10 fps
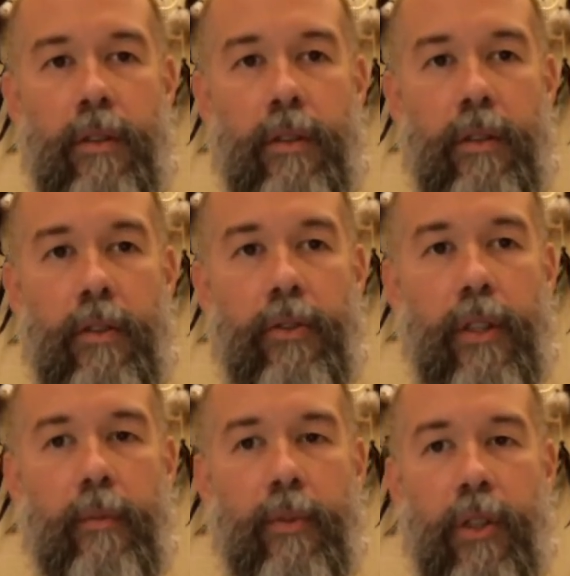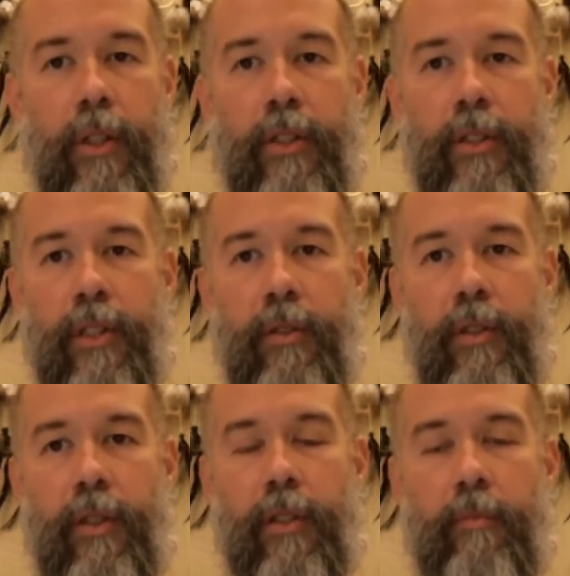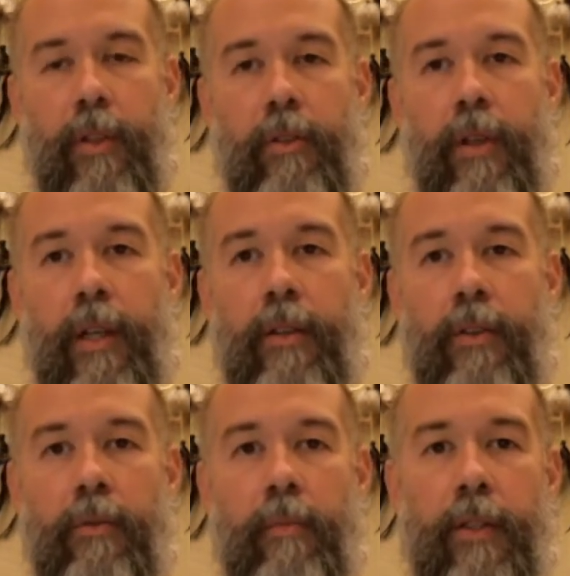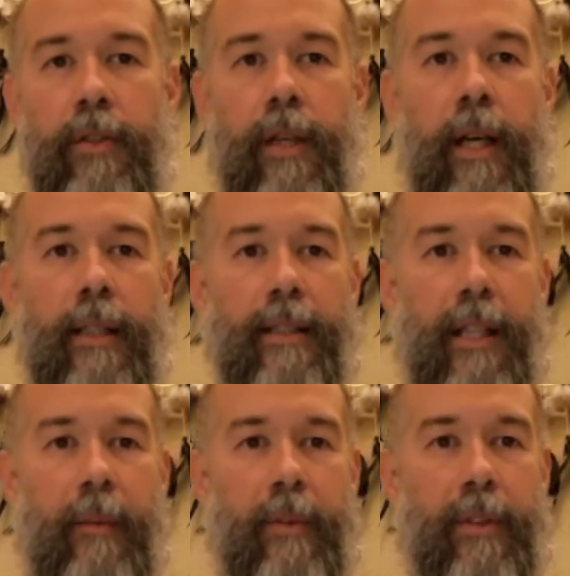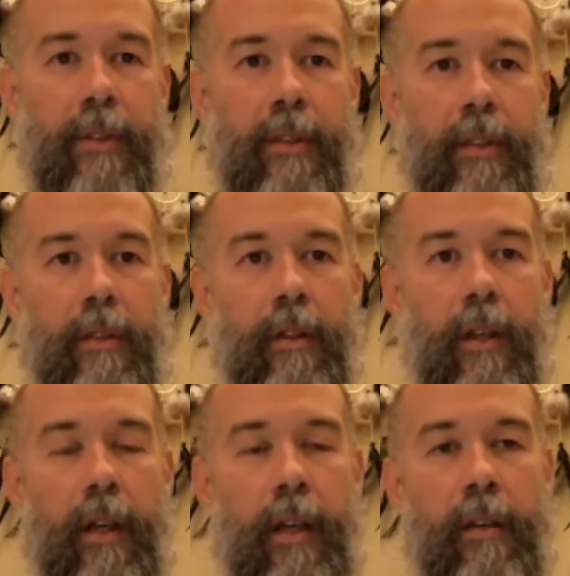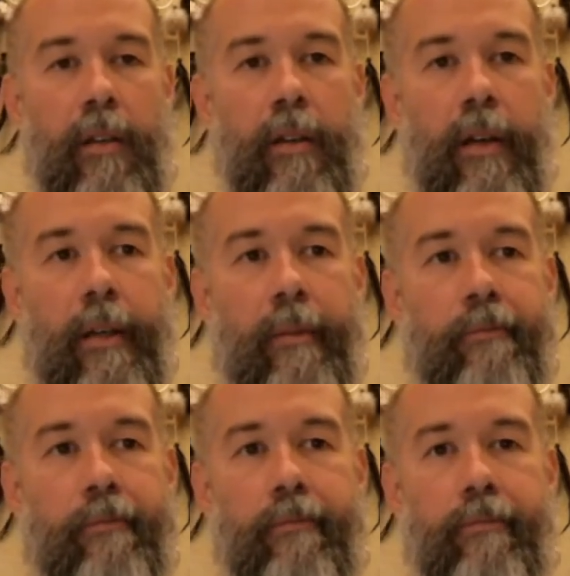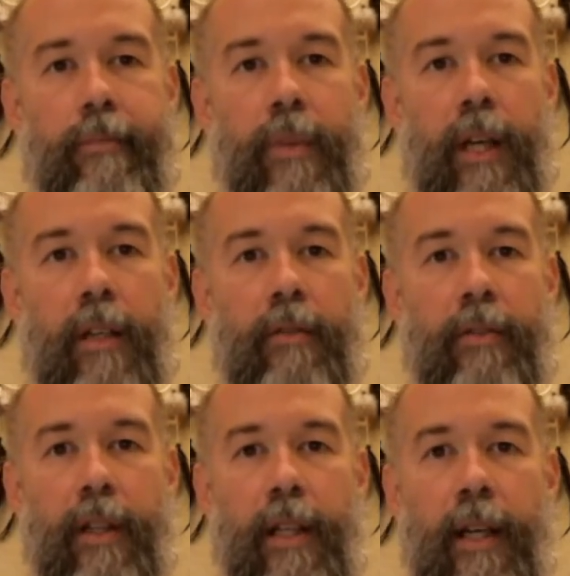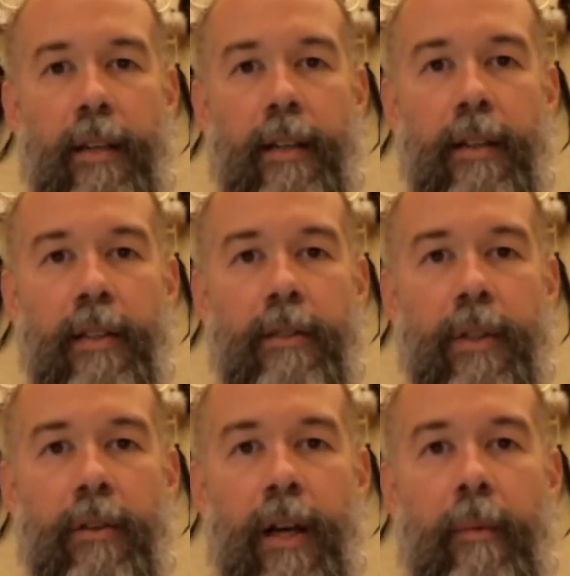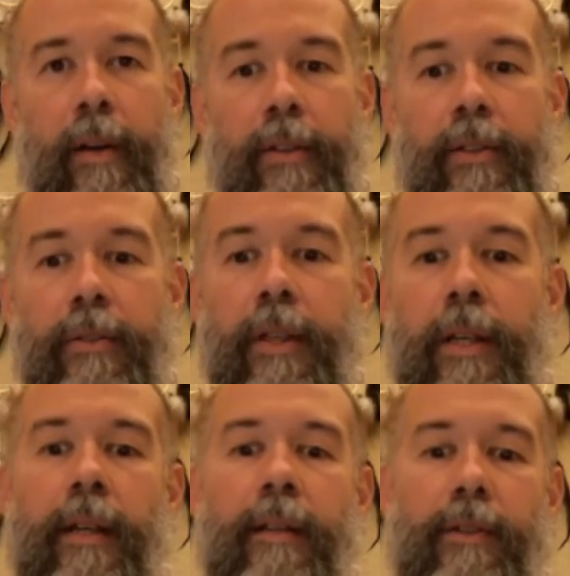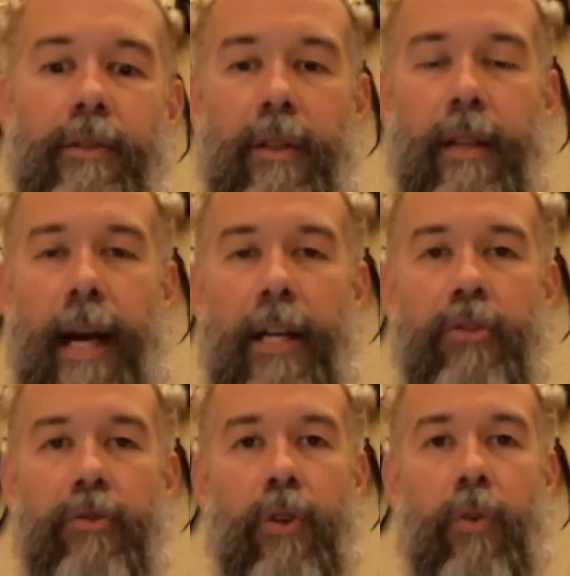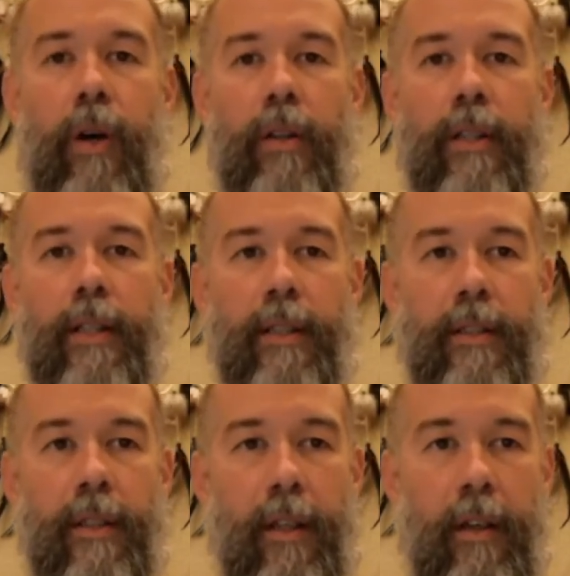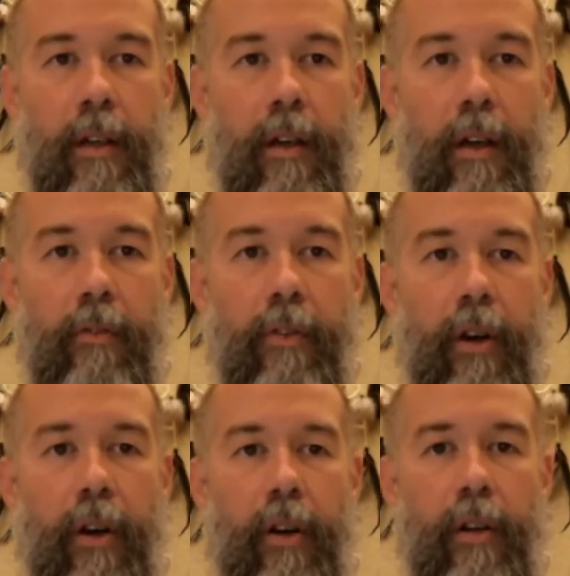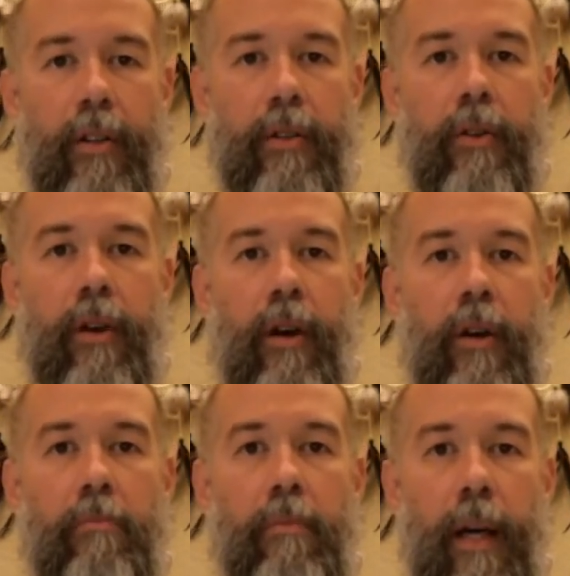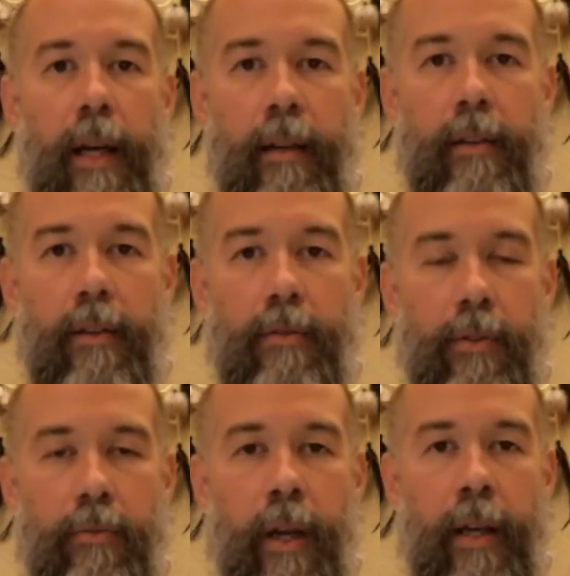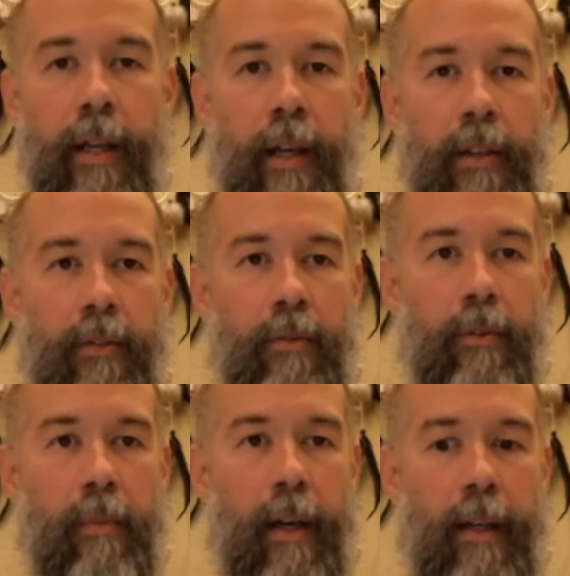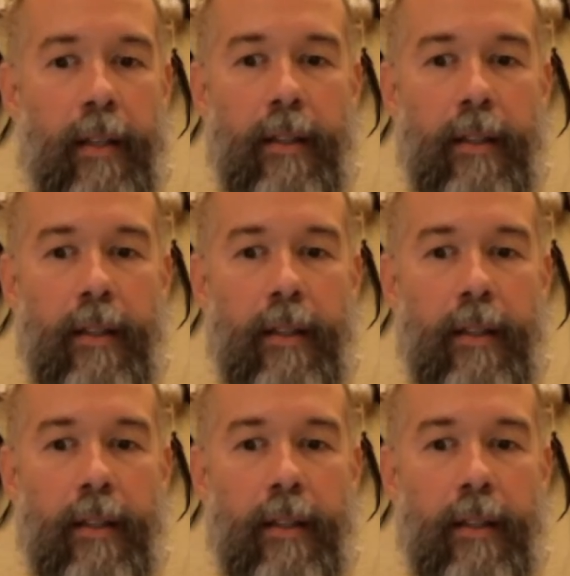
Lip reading: usually obstruction that's been created through mental concepts and kind of silly ideas that we grab onto. These are the natural qualities of the heart or the heart mind. This is what radiates through the mind.